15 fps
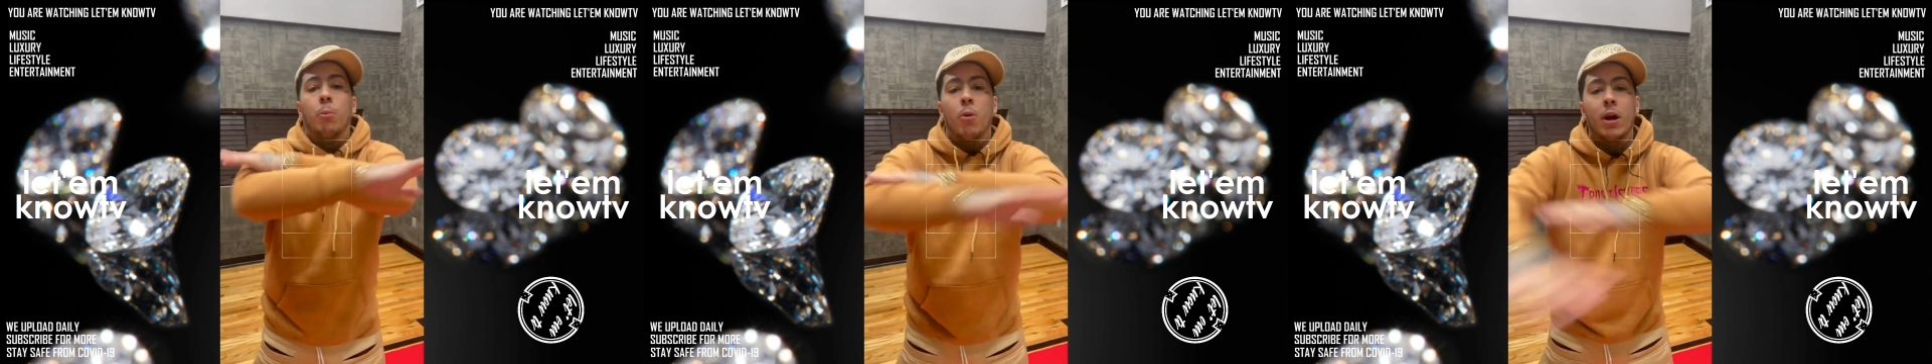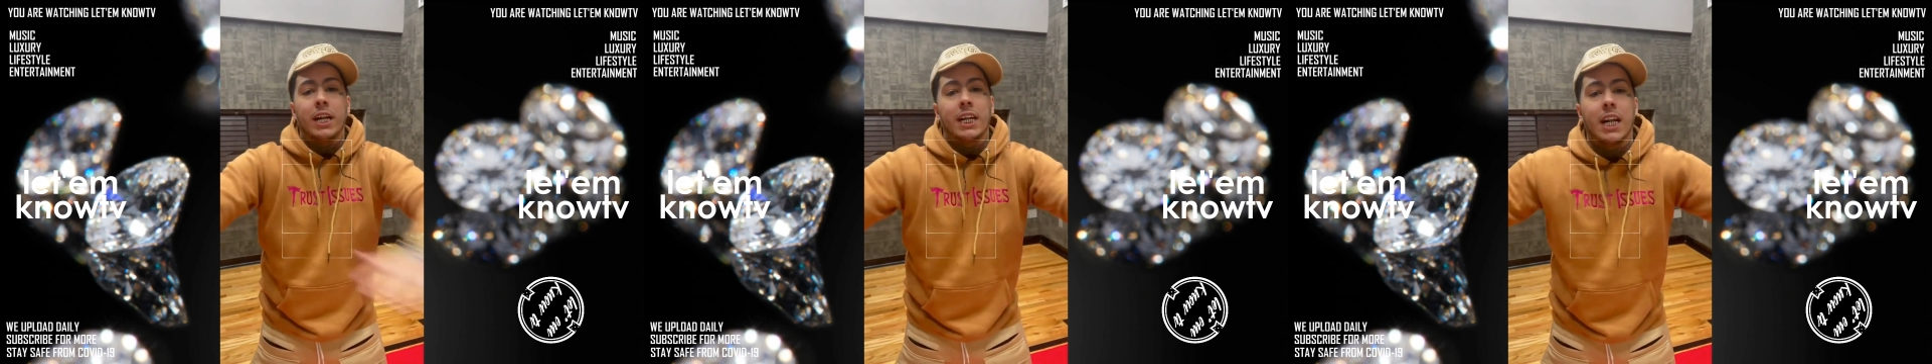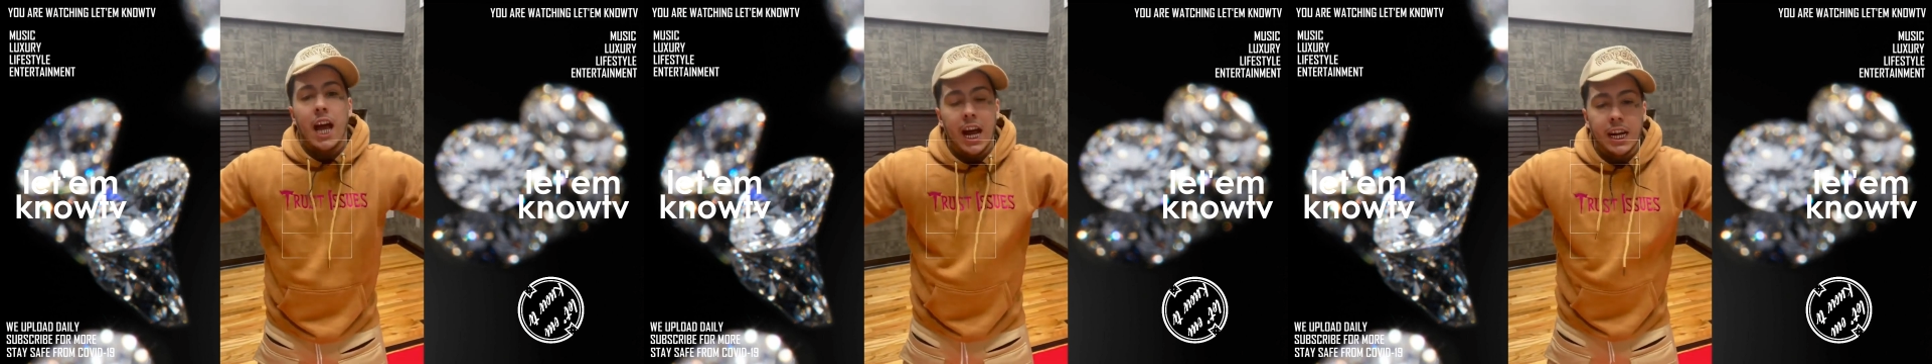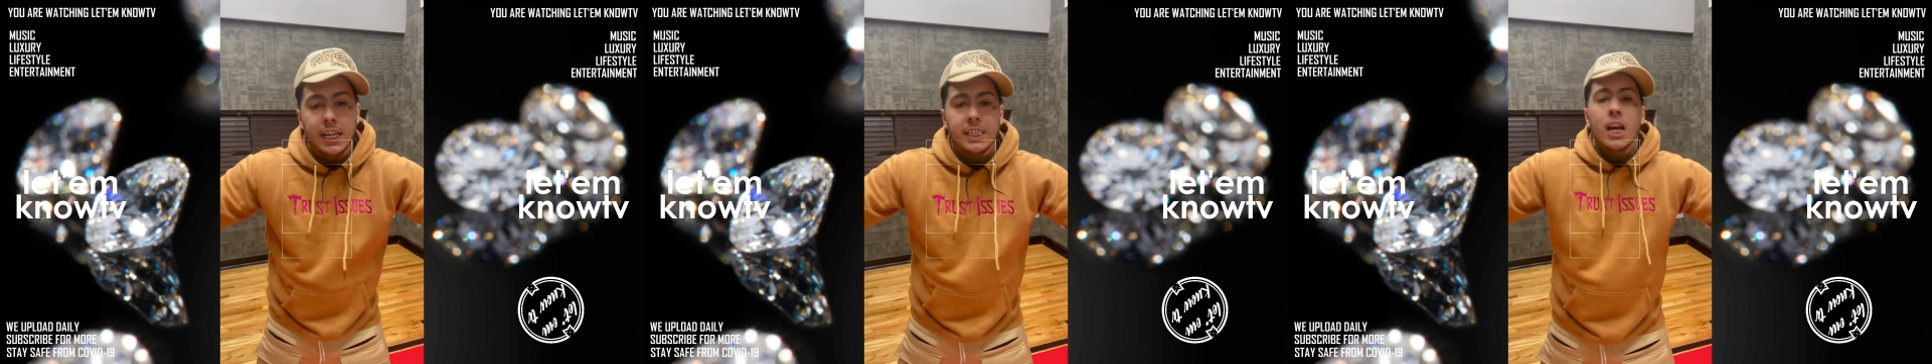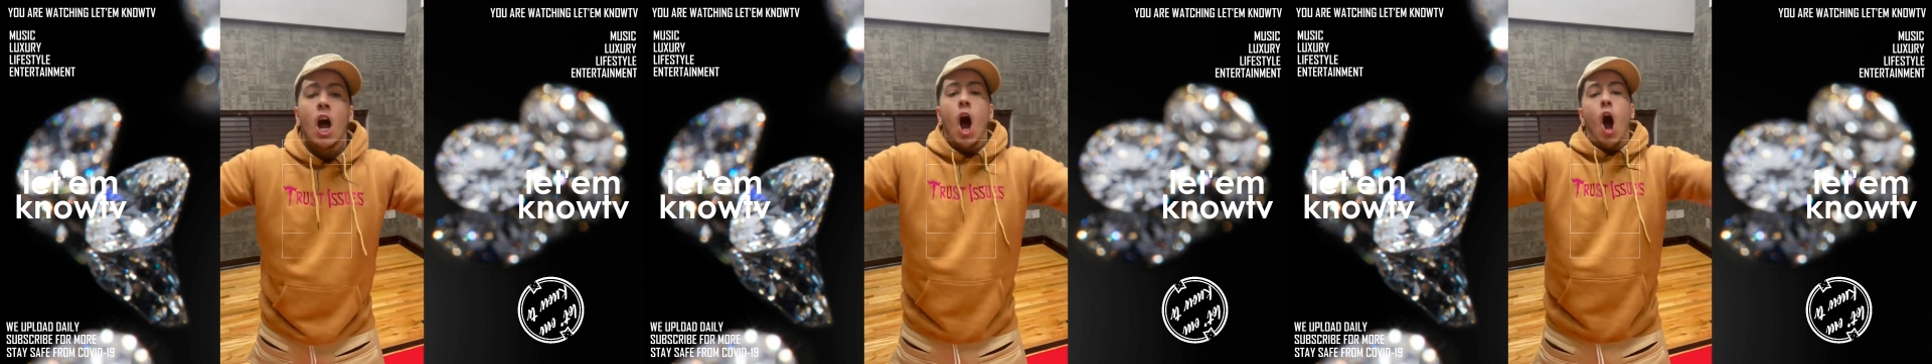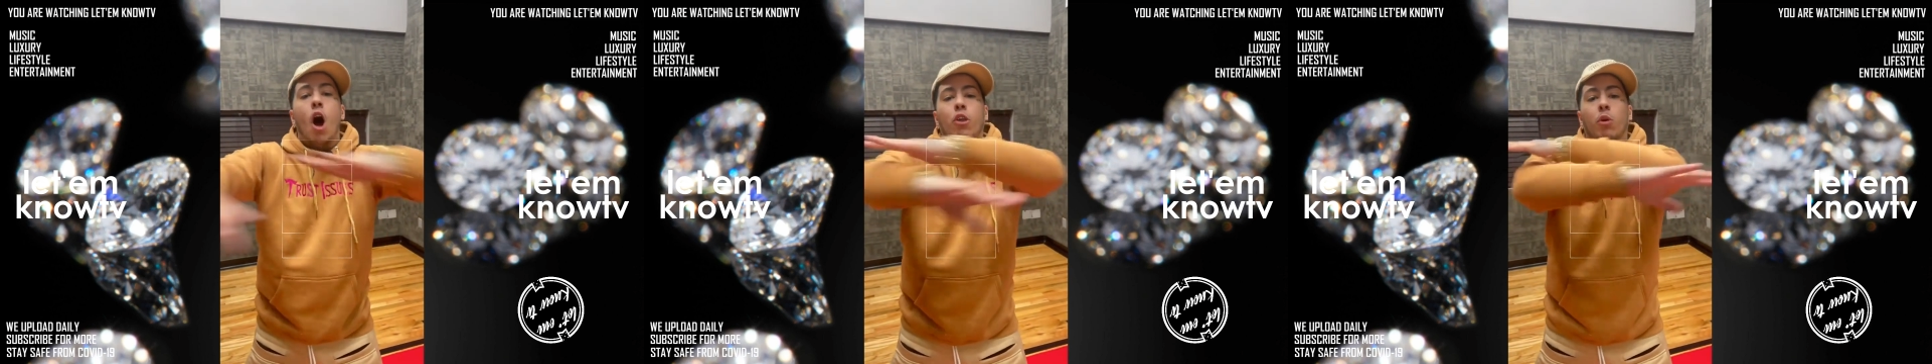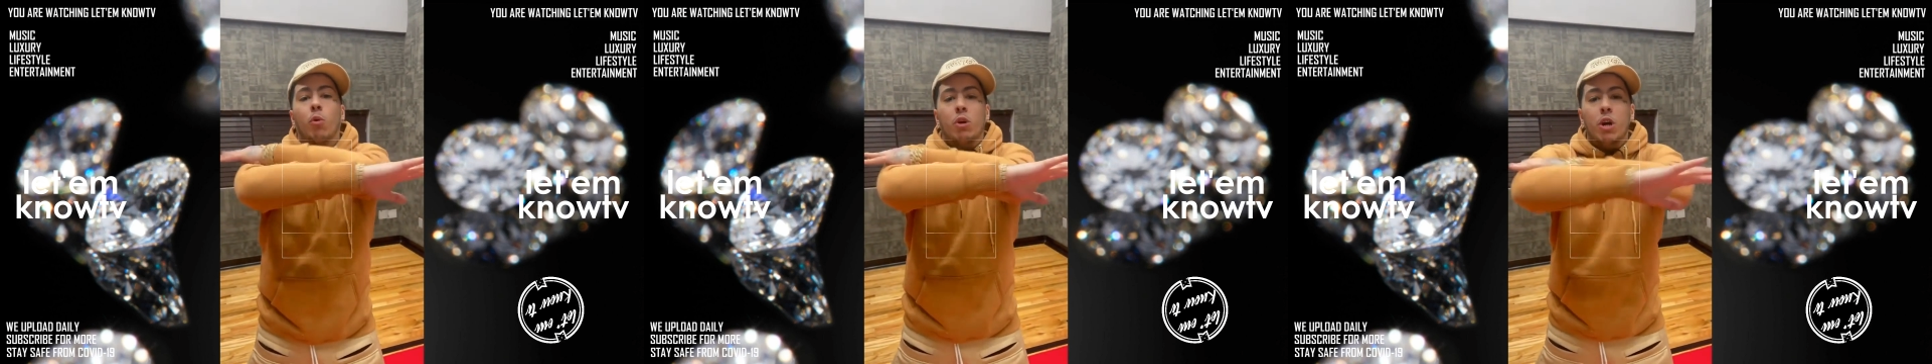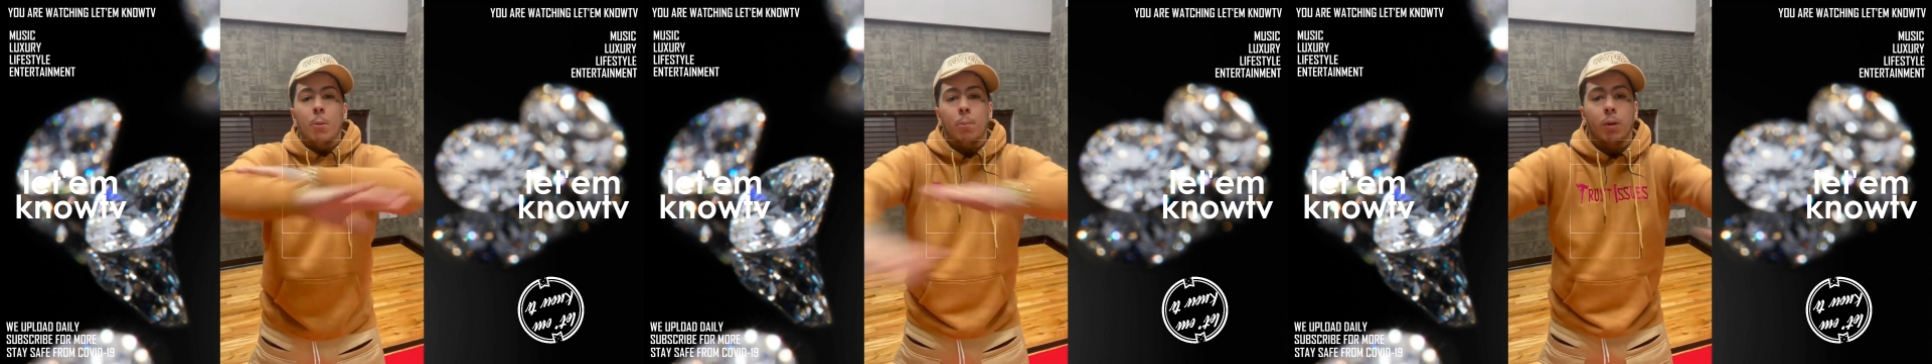the pretty ladies, all the
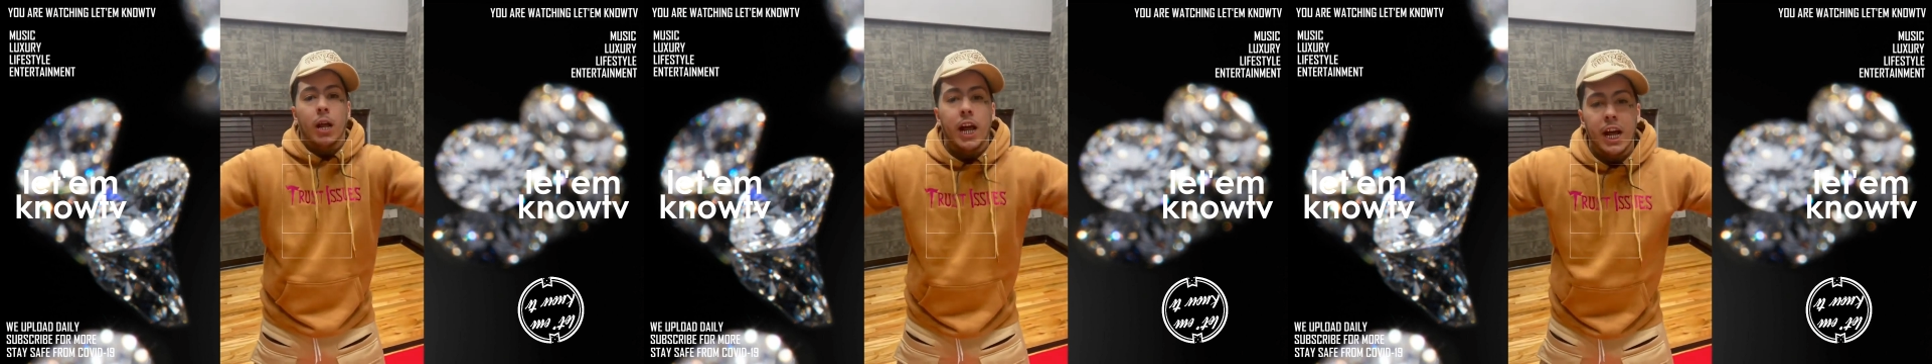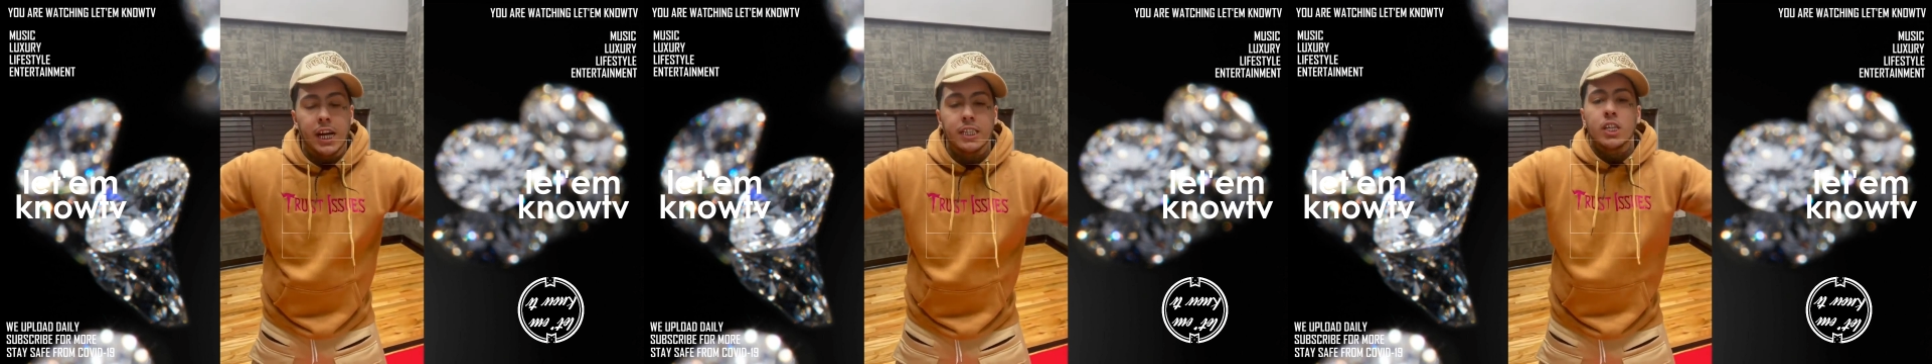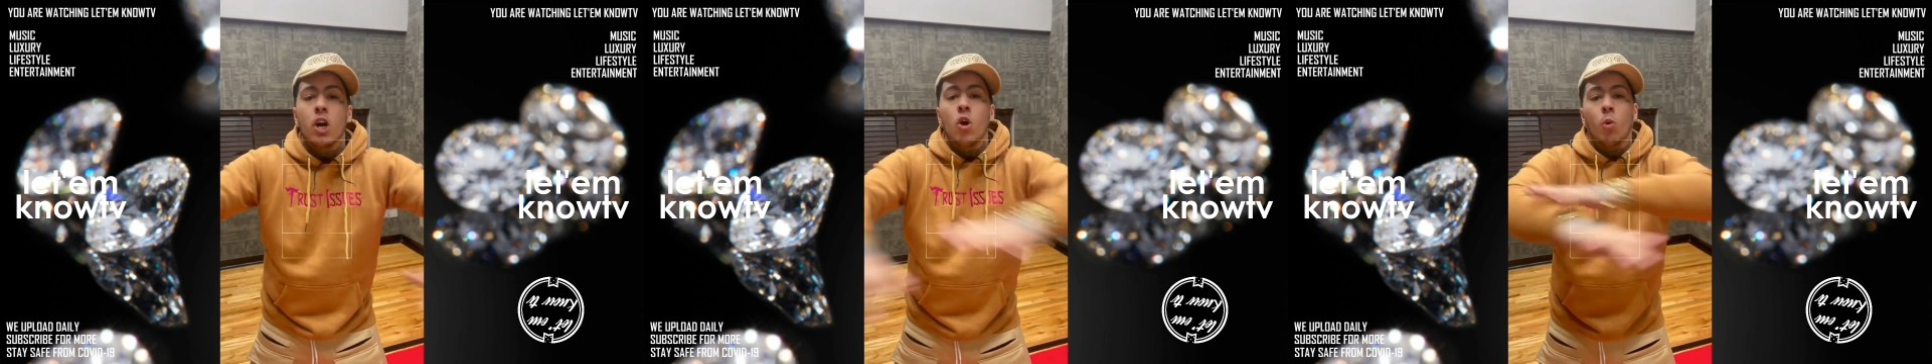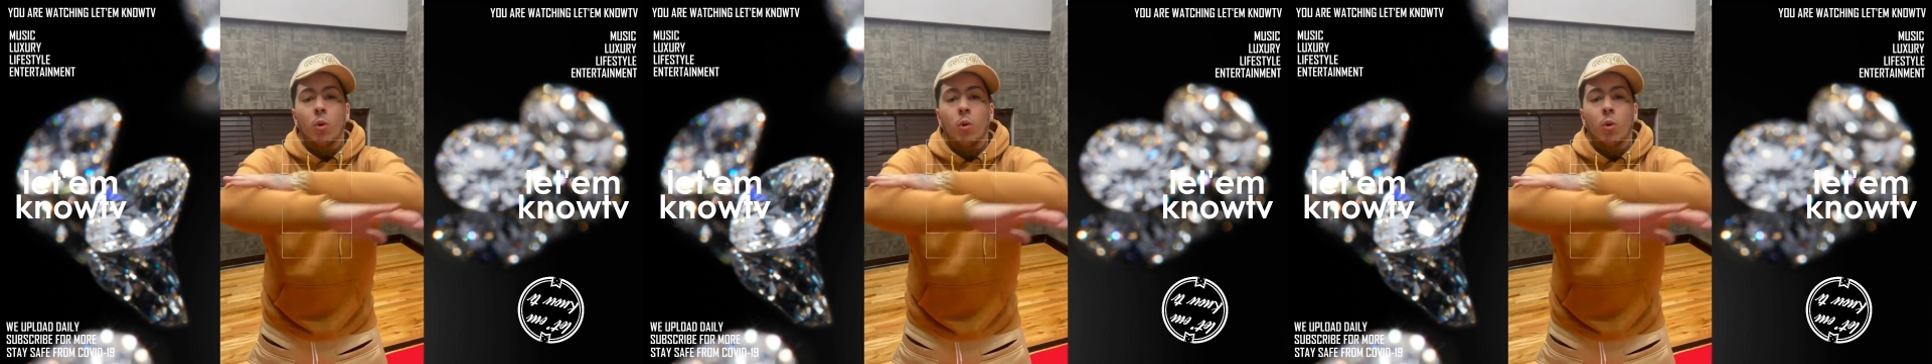real players,